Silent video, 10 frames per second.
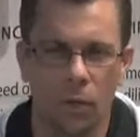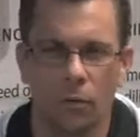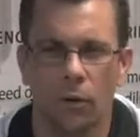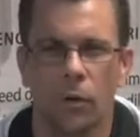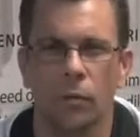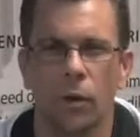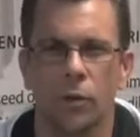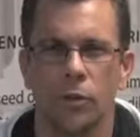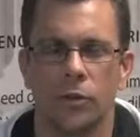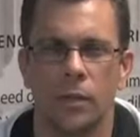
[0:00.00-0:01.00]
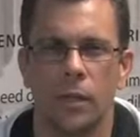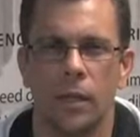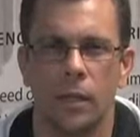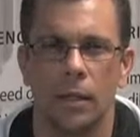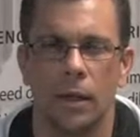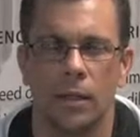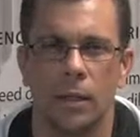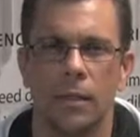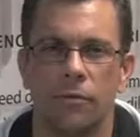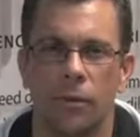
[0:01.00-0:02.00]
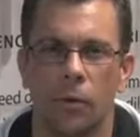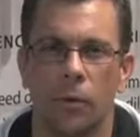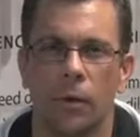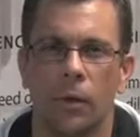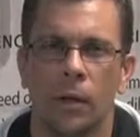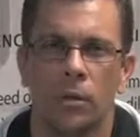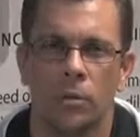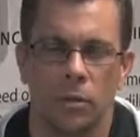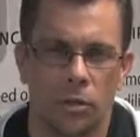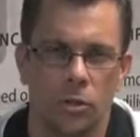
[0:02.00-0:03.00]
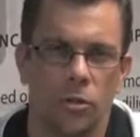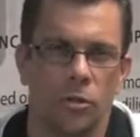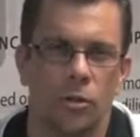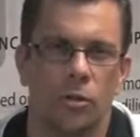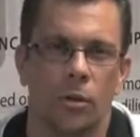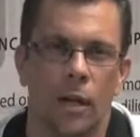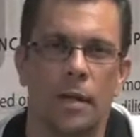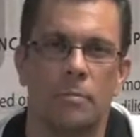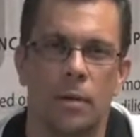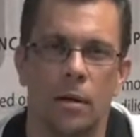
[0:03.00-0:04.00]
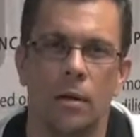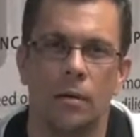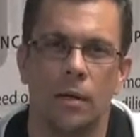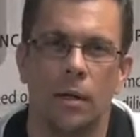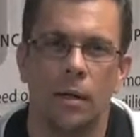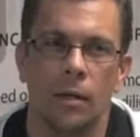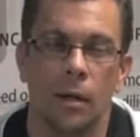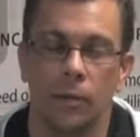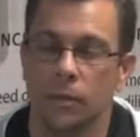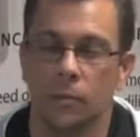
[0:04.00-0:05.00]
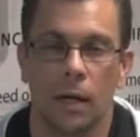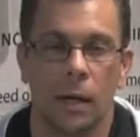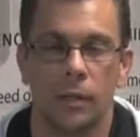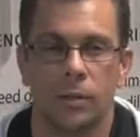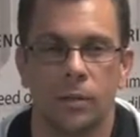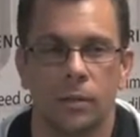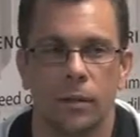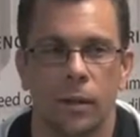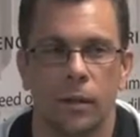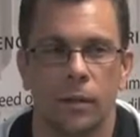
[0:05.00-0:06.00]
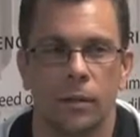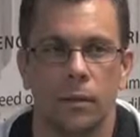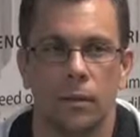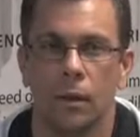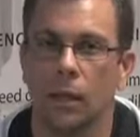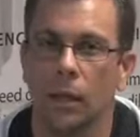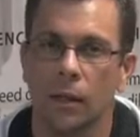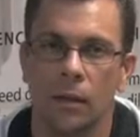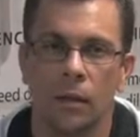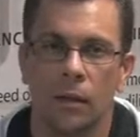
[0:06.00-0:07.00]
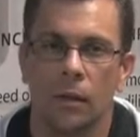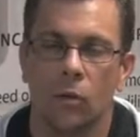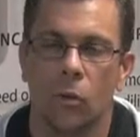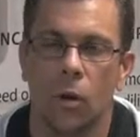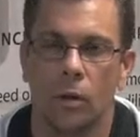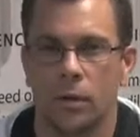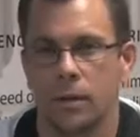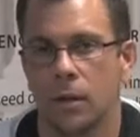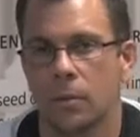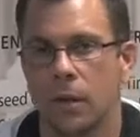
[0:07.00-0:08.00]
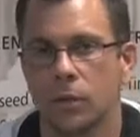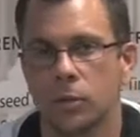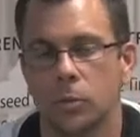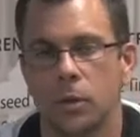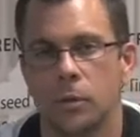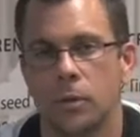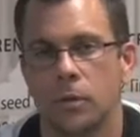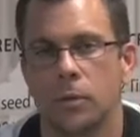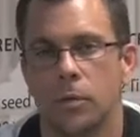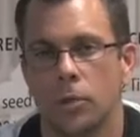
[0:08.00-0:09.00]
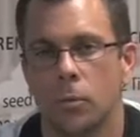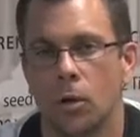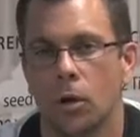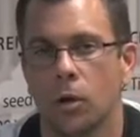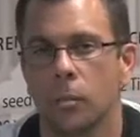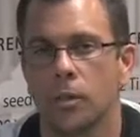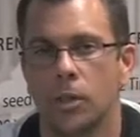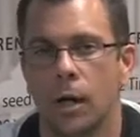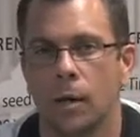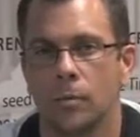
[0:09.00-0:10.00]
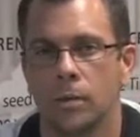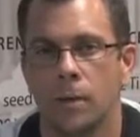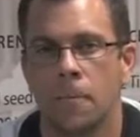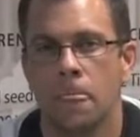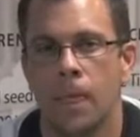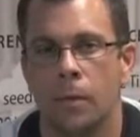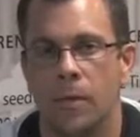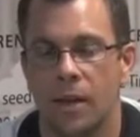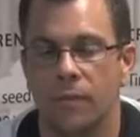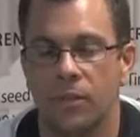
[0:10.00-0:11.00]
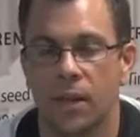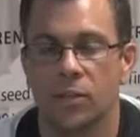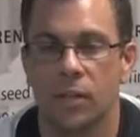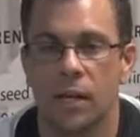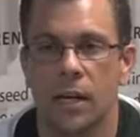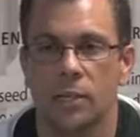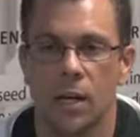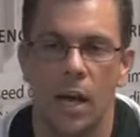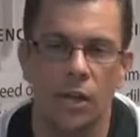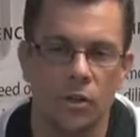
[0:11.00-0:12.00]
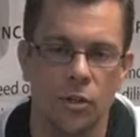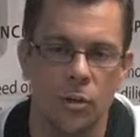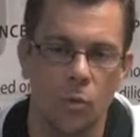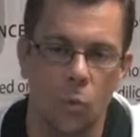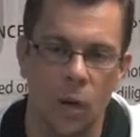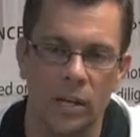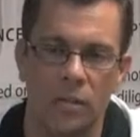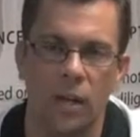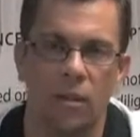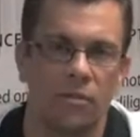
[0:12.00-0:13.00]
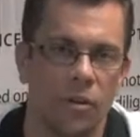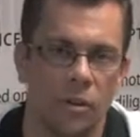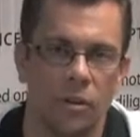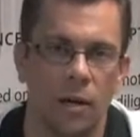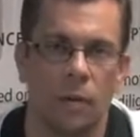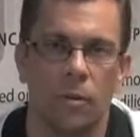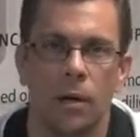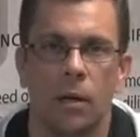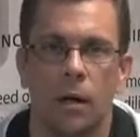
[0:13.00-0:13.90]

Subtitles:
very rare that you need a defoamer as long as you're using your APO. Some guys collect the water and dump elsewhere when they're doing small carpet jobs. And if that's the case, as your waste tank fills up,